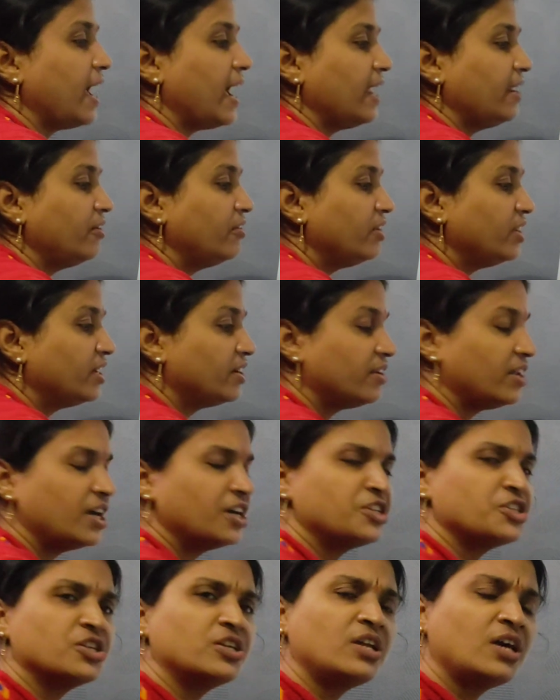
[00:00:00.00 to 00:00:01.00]
and
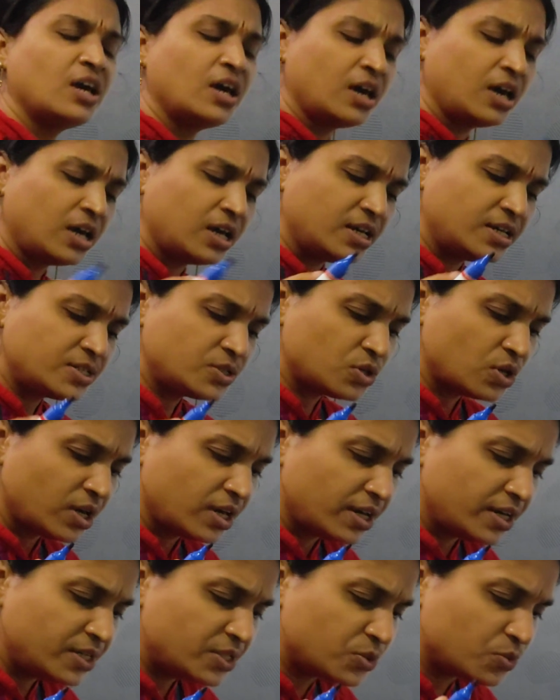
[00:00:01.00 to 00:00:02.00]
recreation is
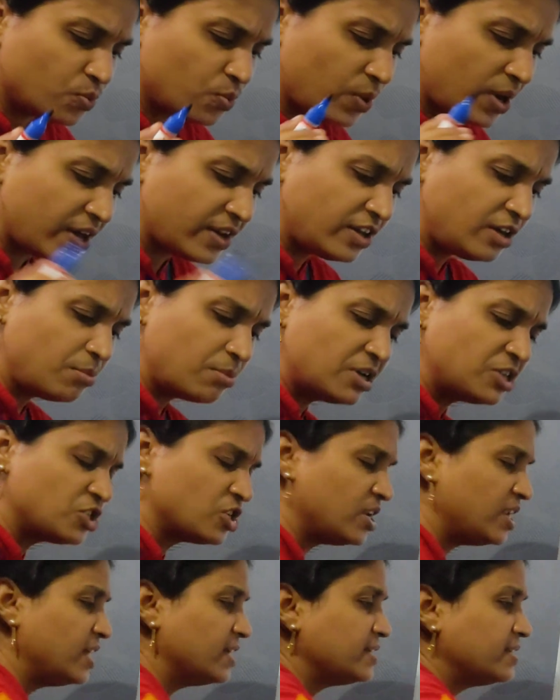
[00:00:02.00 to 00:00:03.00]
very
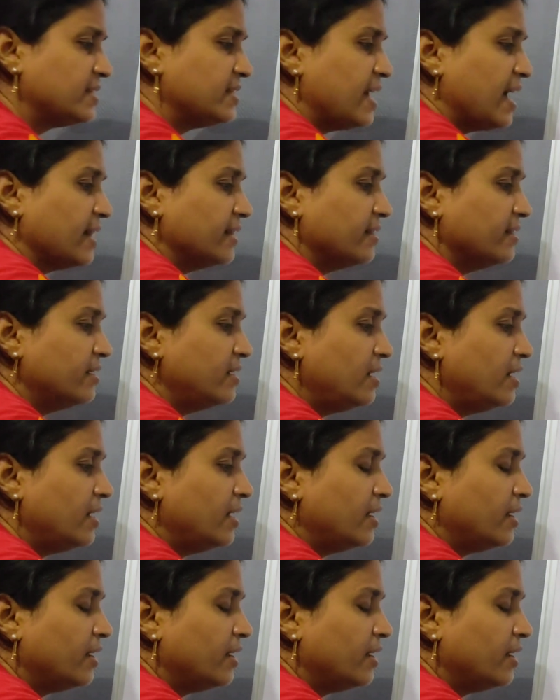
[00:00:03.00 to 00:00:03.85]
much less than the